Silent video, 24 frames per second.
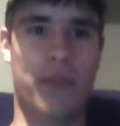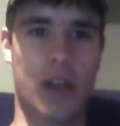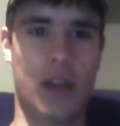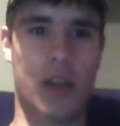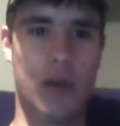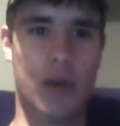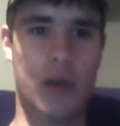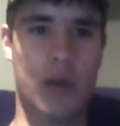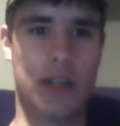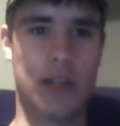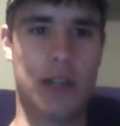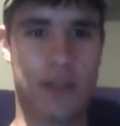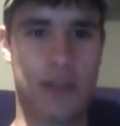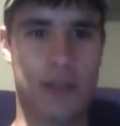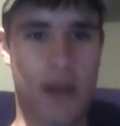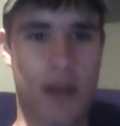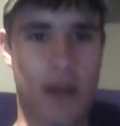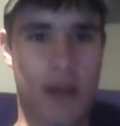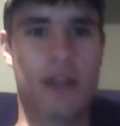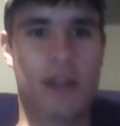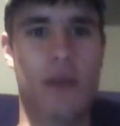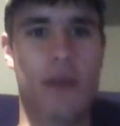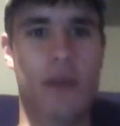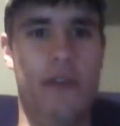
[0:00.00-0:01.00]
you'd
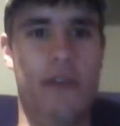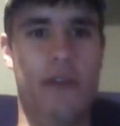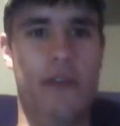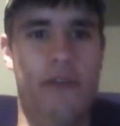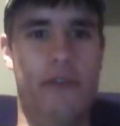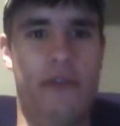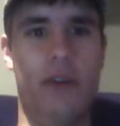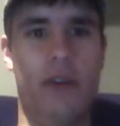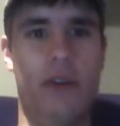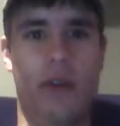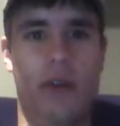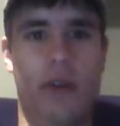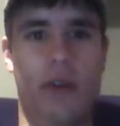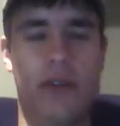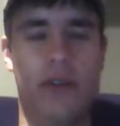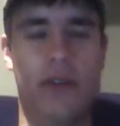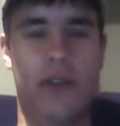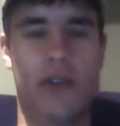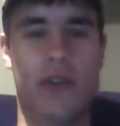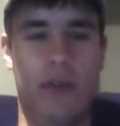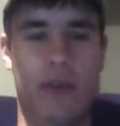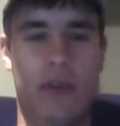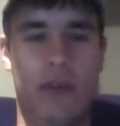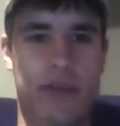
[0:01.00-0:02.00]
expect it to be filled,
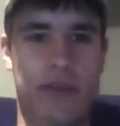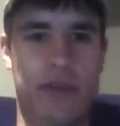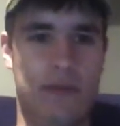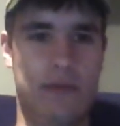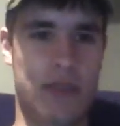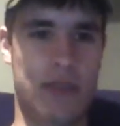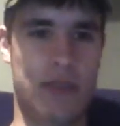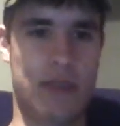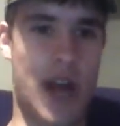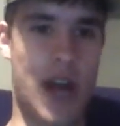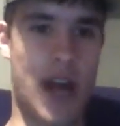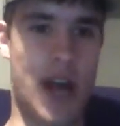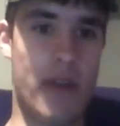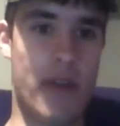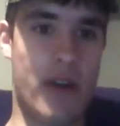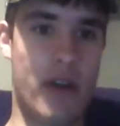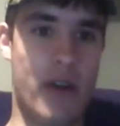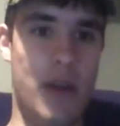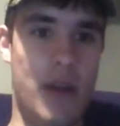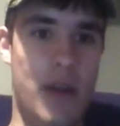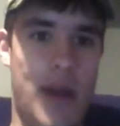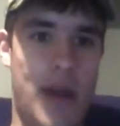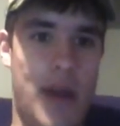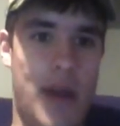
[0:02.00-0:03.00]
so it's kind of
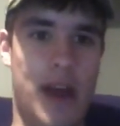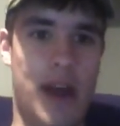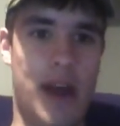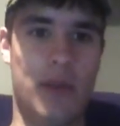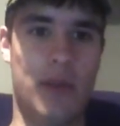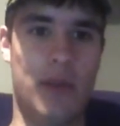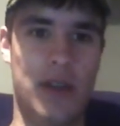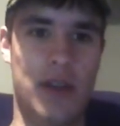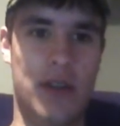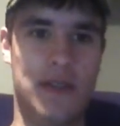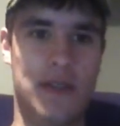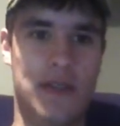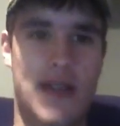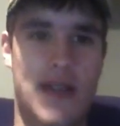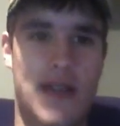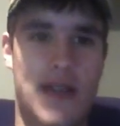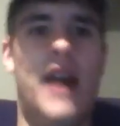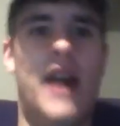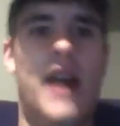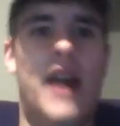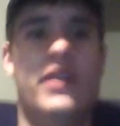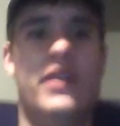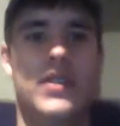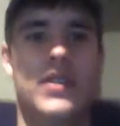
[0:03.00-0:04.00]
already packed, but it's
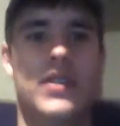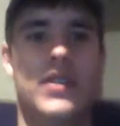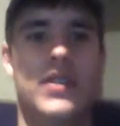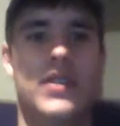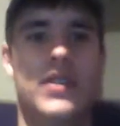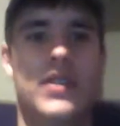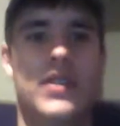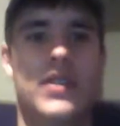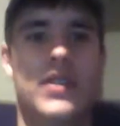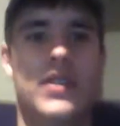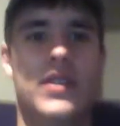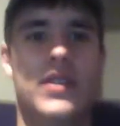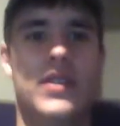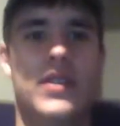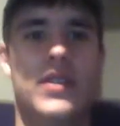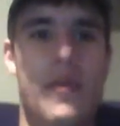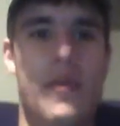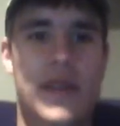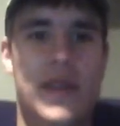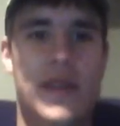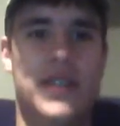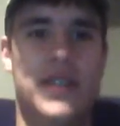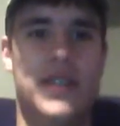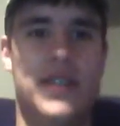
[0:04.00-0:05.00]
not. There's like a little bit
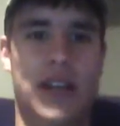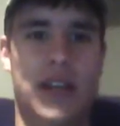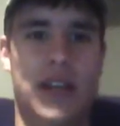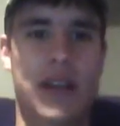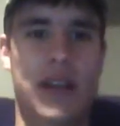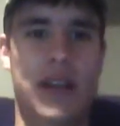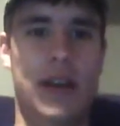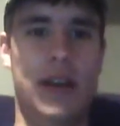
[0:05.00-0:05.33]
missing. And